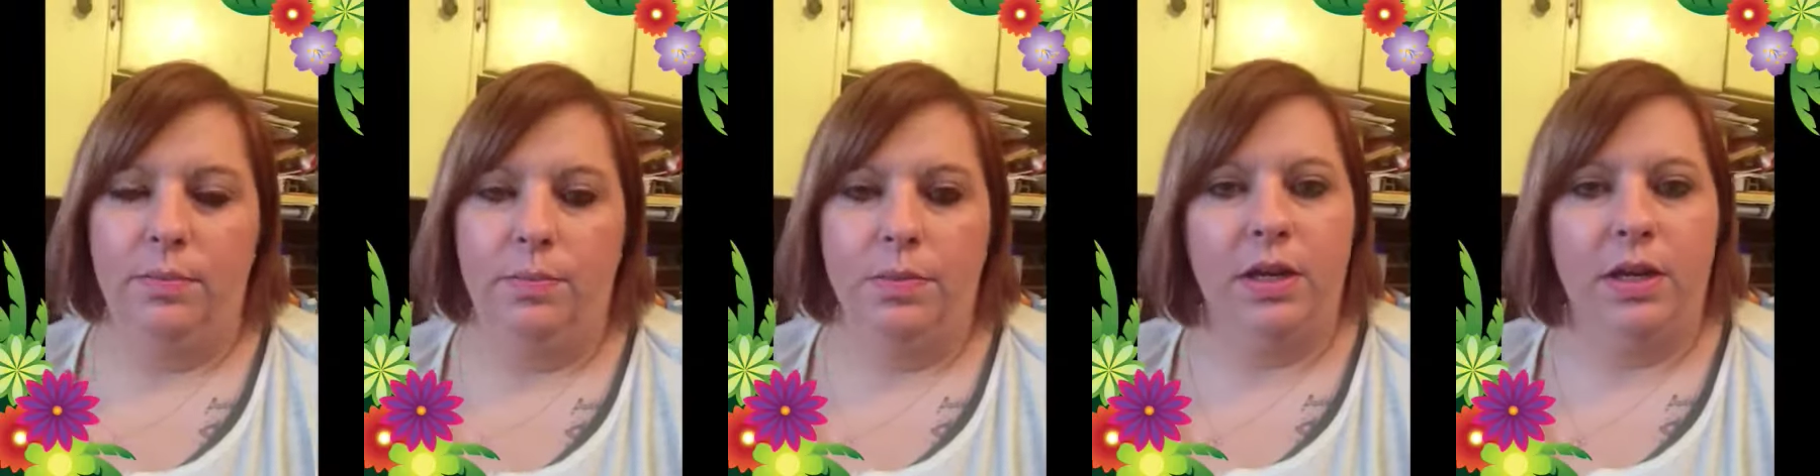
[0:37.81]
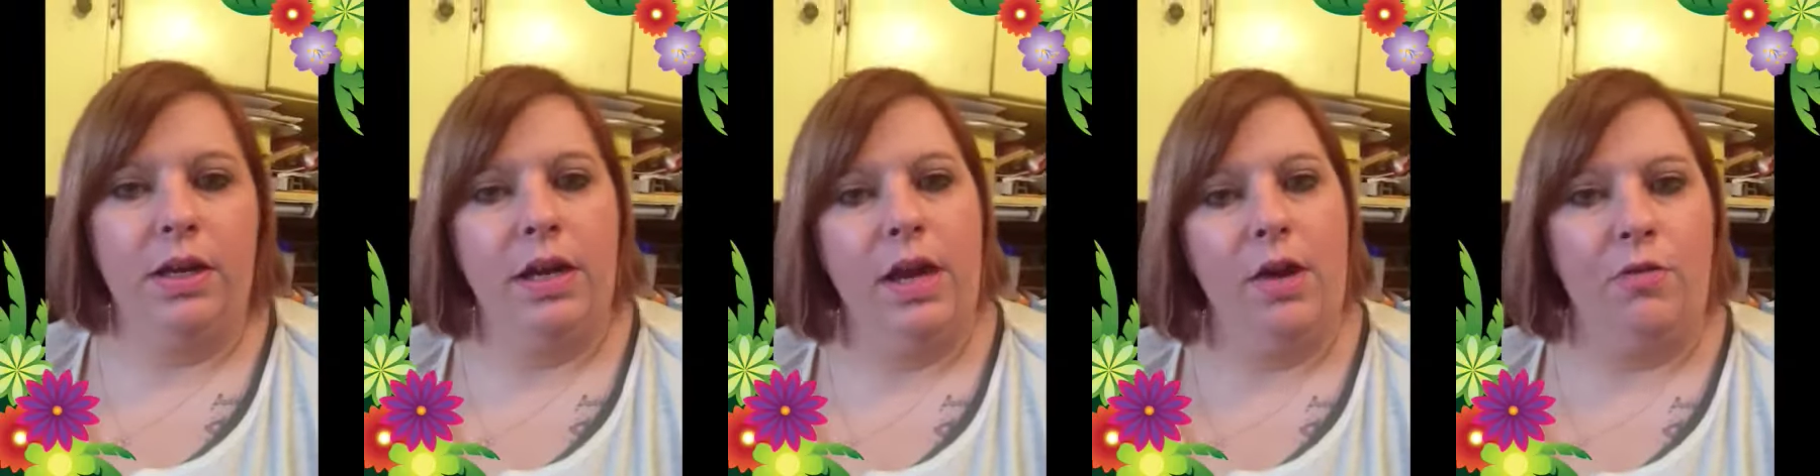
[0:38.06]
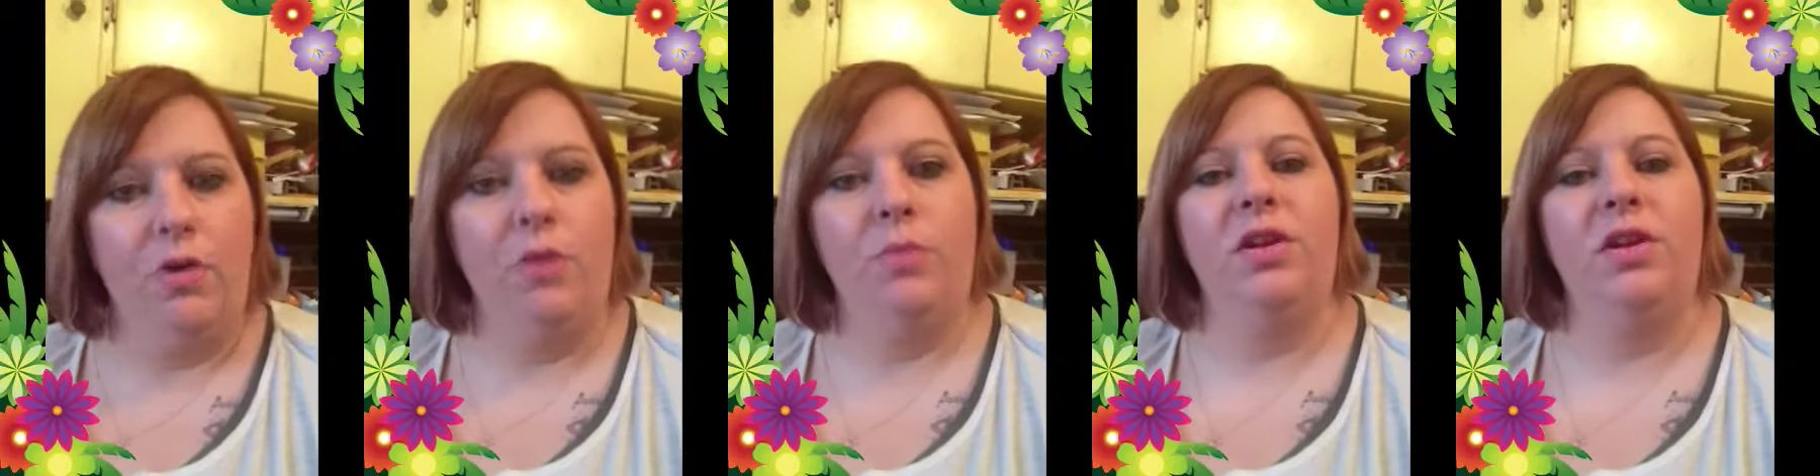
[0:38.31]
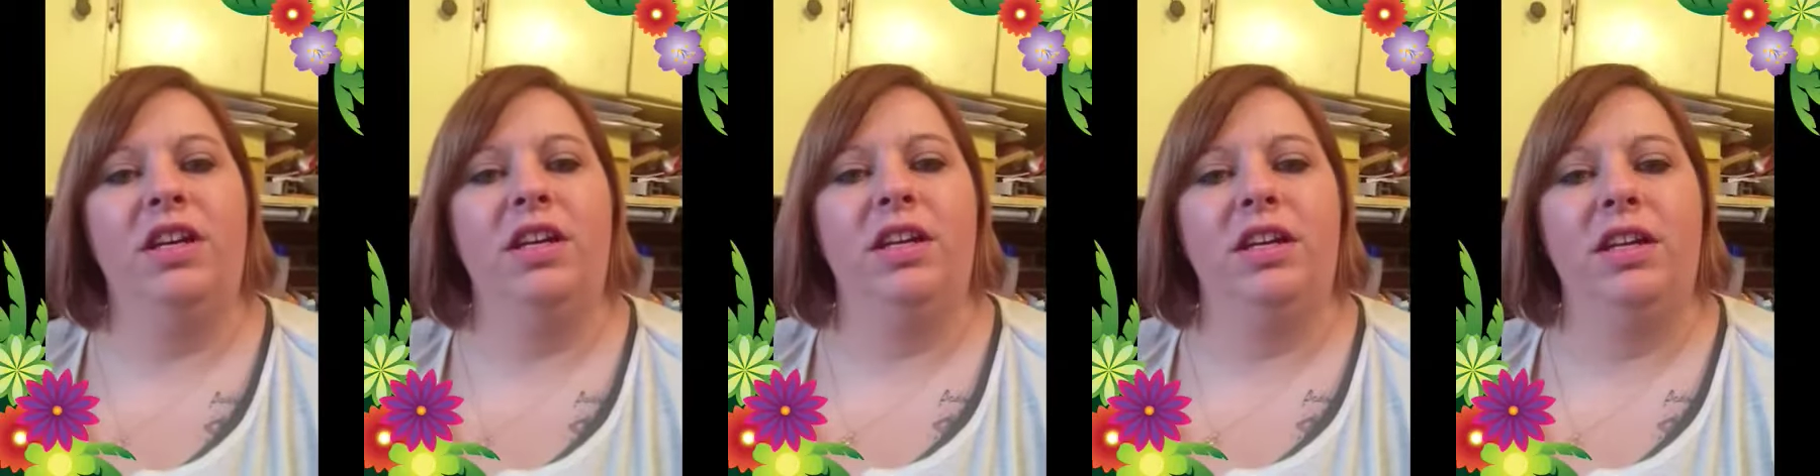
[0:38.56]
But now I
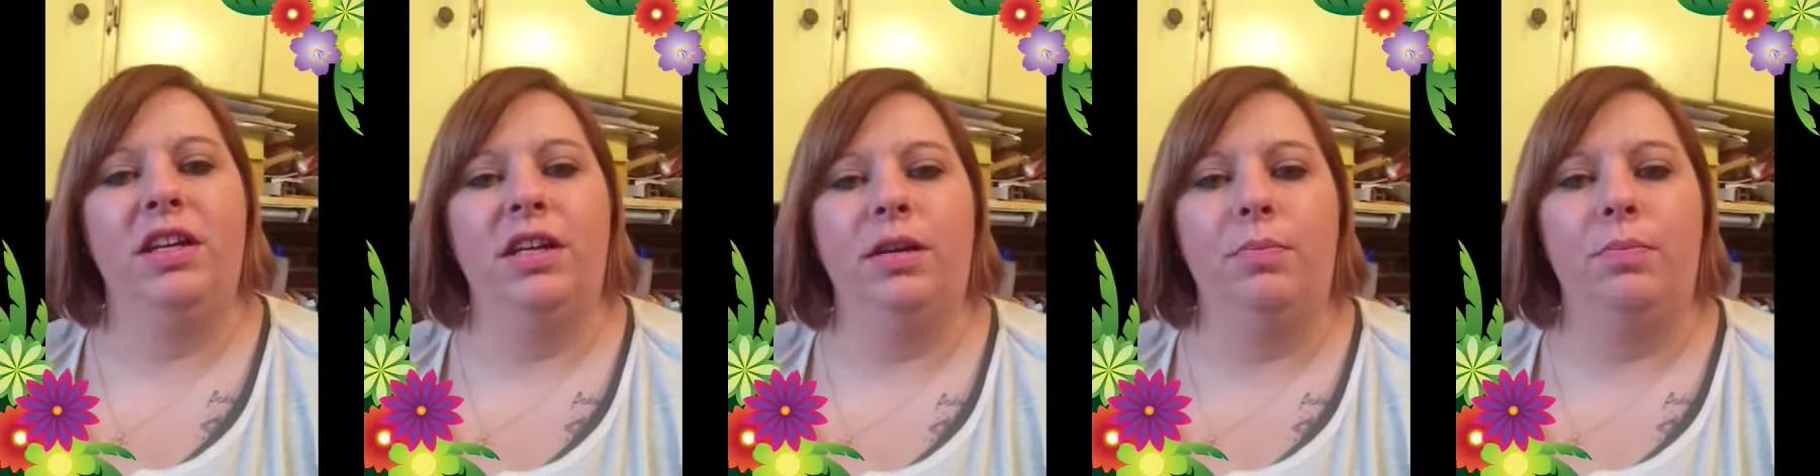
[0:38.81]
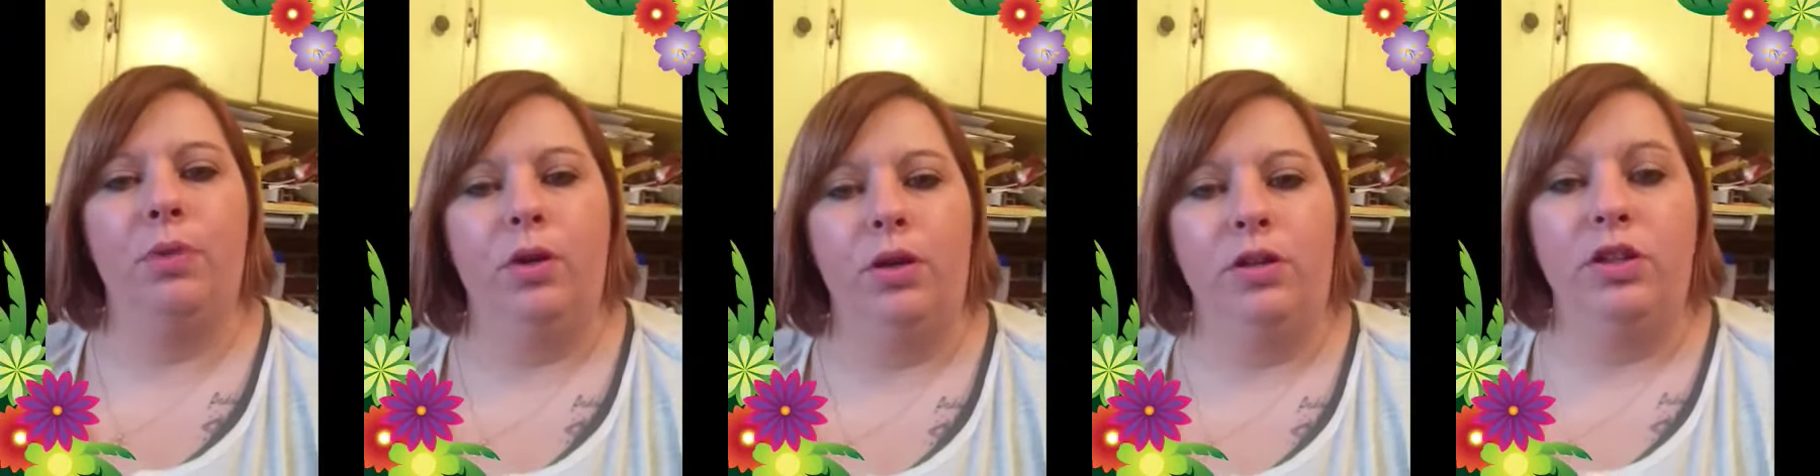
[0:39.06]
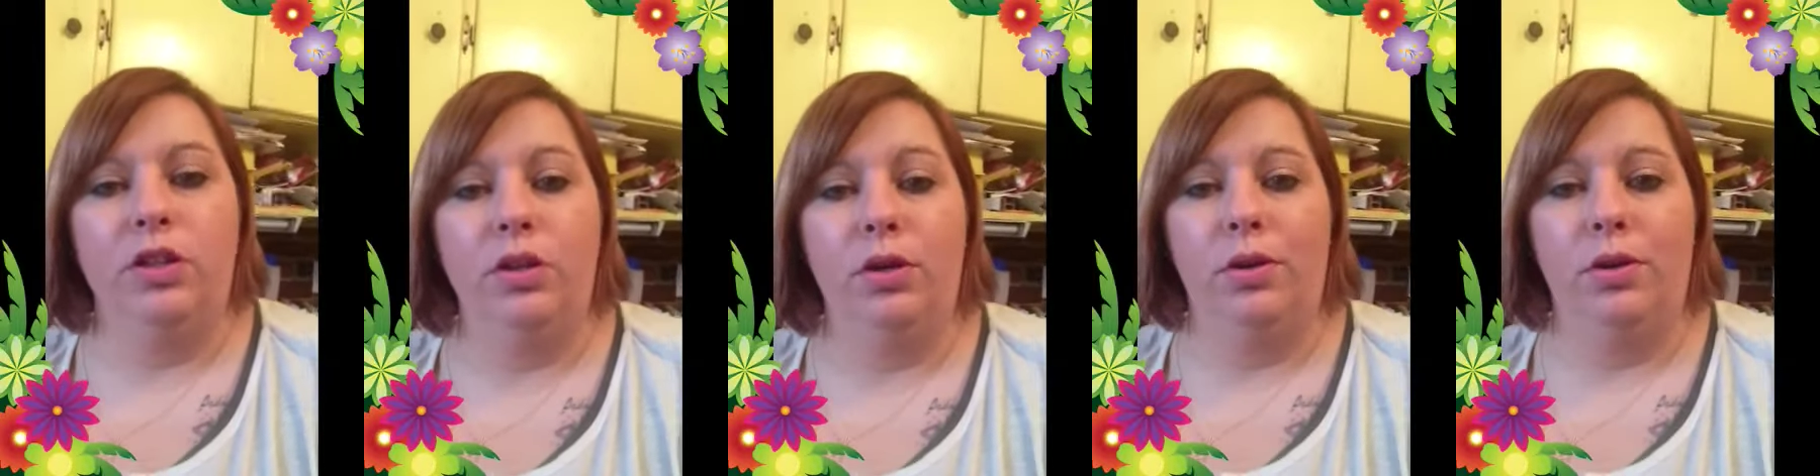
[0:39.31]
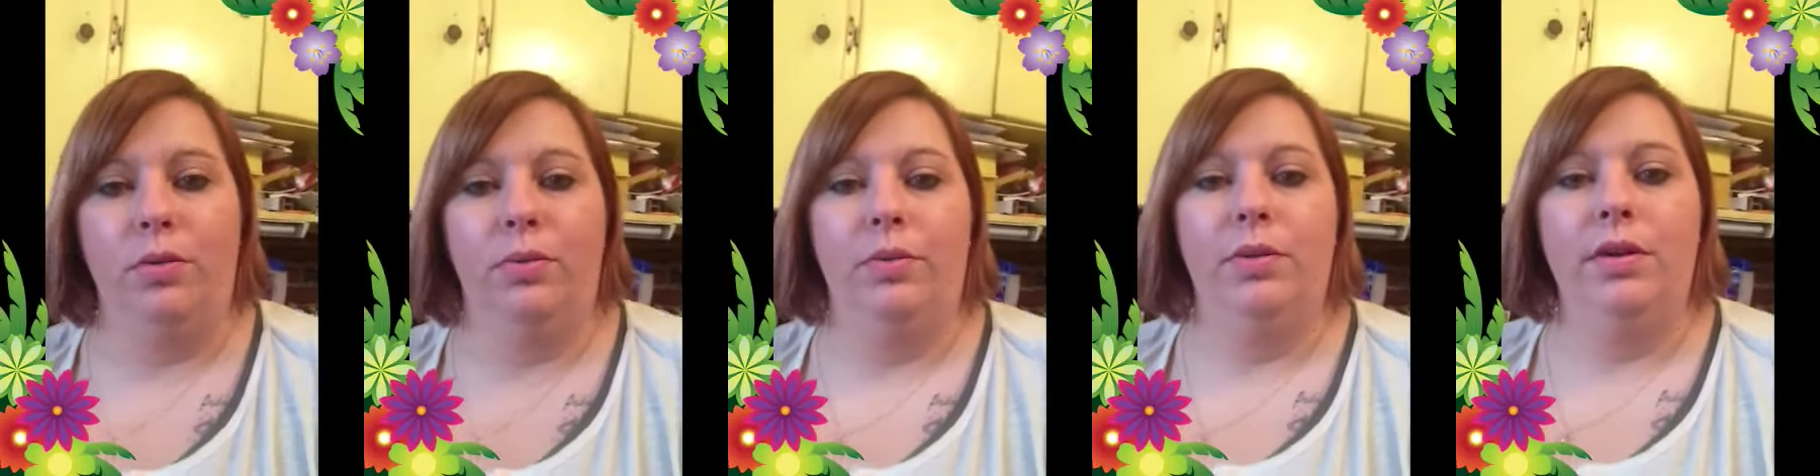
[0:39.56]
want to get Naked Part
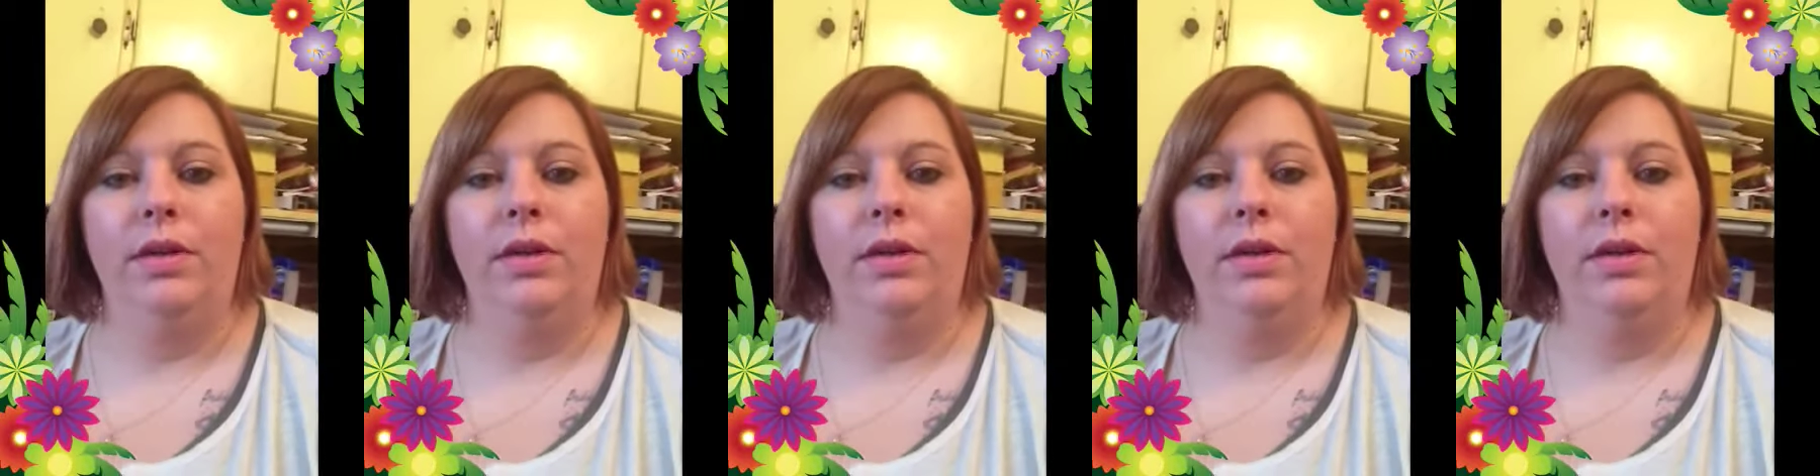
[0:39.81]
2,